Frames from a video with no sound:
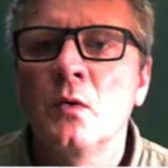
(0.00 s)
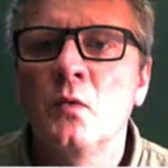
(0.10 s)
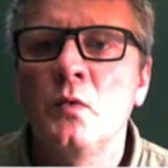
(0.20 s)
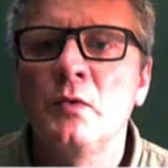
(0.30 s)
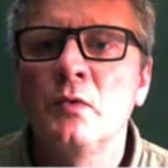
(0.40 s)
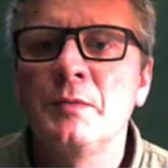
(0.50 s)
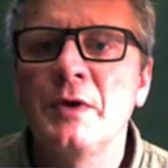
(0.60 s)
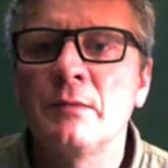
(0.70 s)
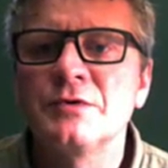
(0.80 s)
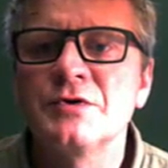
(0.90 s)
we will be
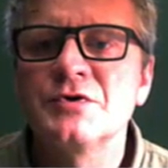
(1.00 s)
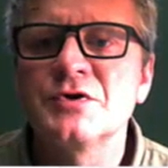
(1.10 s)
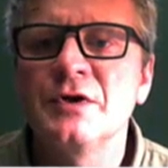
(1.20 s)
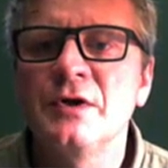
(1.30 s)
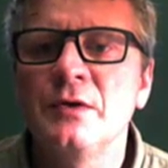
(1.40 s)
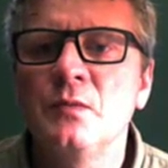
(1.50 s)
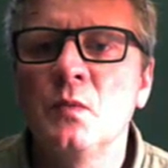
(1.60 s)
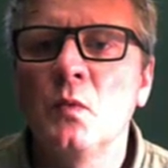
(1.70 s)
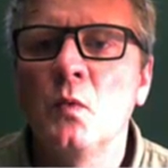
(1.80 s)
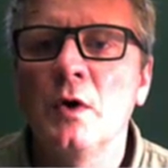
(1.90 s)
able to see
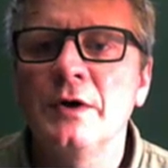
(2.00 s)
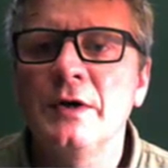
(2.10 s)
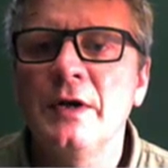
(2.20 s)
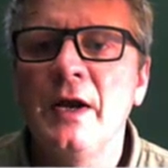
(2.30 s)
what